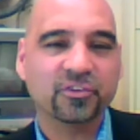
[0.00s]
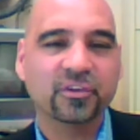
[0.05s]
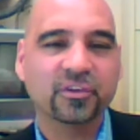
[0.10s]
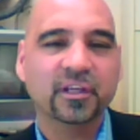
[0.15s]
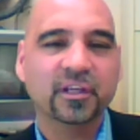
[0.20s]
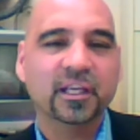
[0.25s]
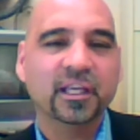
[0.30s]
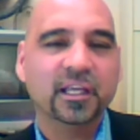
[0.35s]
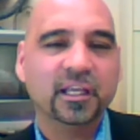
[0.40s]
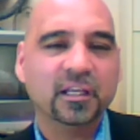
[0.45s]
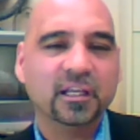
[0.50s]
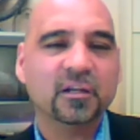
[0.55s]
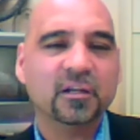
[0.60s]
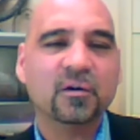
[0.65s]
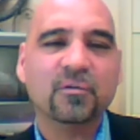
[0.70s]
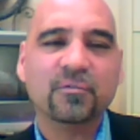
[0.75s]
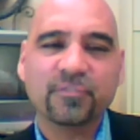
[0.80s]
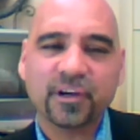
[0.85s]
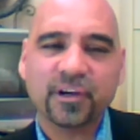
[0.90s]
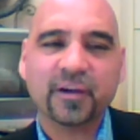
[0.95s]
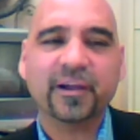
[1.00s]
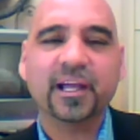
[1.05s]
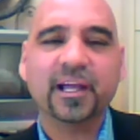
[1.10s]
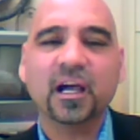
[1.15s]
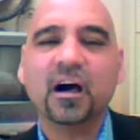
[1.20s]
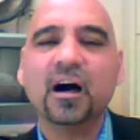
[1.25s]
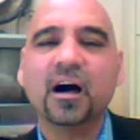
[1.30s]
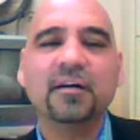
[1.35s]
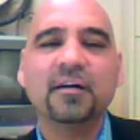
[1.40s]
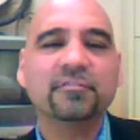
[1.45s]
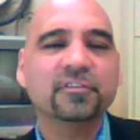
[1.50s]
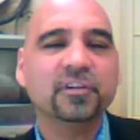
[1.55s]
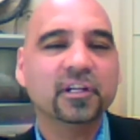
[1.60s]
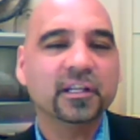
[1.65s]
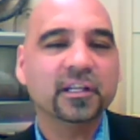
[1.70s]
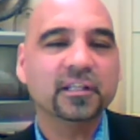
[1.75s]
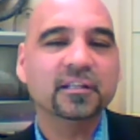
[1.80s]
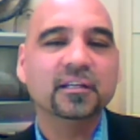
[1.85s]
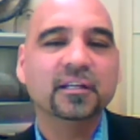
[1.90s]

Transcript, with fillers: can utilize my skills.